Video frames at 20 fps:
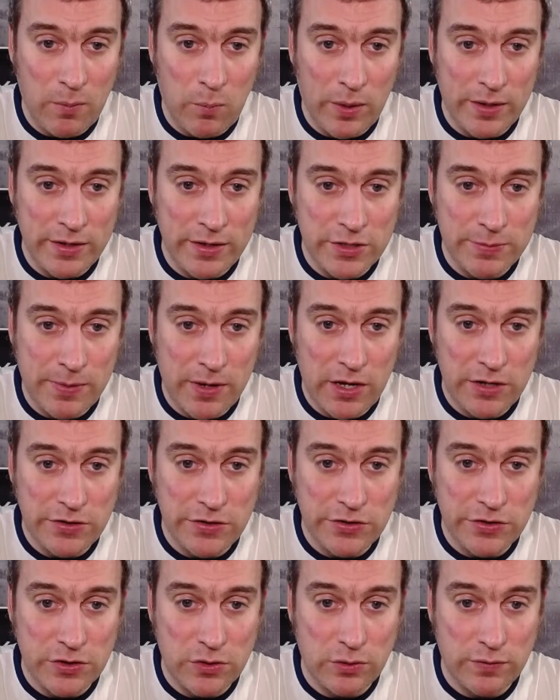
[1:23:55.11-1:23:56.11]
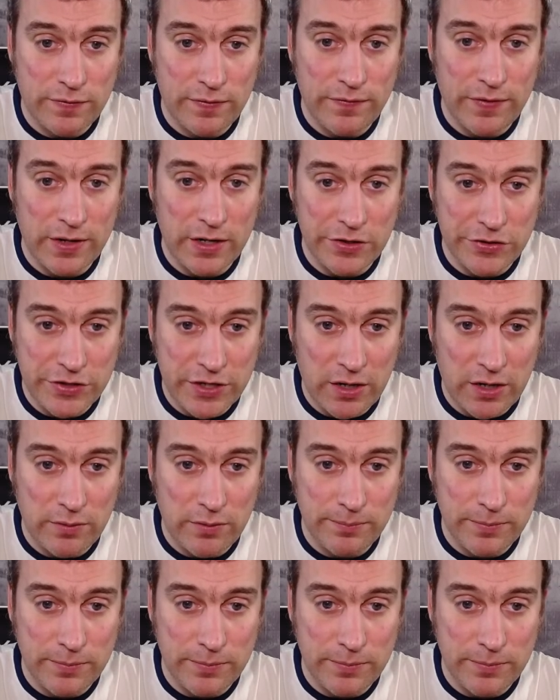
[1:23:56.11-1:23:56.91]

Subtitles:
went to Spurs and scored for fun at Charlton,